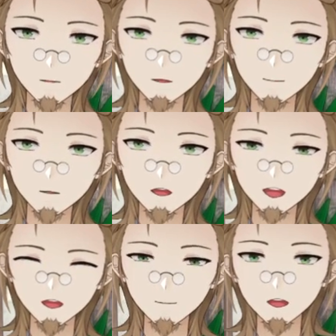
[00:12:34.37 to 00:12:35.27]
But when it
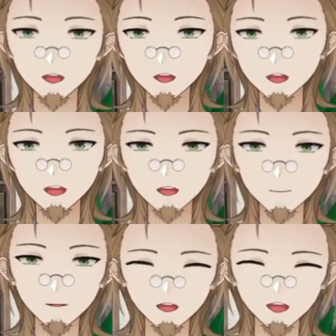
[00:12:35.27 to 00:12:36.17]
comes to like slice of
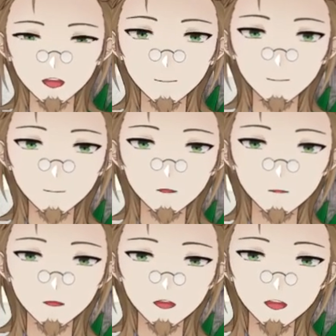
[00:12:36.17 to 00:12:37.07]
life
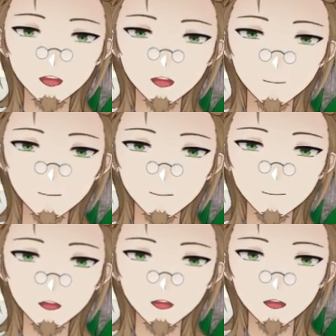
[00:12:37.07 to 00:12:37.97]
or like
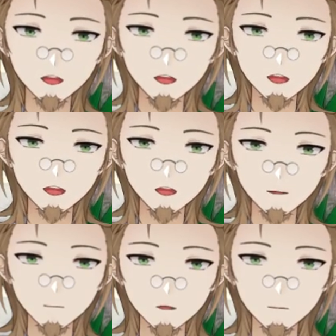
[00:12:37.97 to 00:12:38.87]
just generic
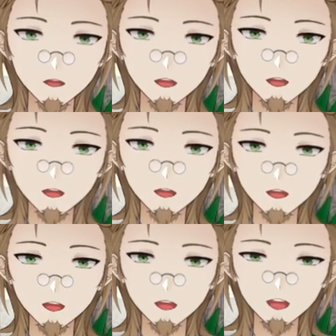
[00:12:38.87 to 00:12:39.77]
school ones,
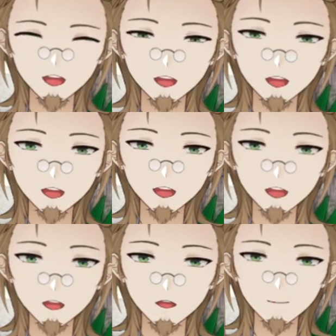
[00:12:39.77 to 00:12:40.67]
like I'll be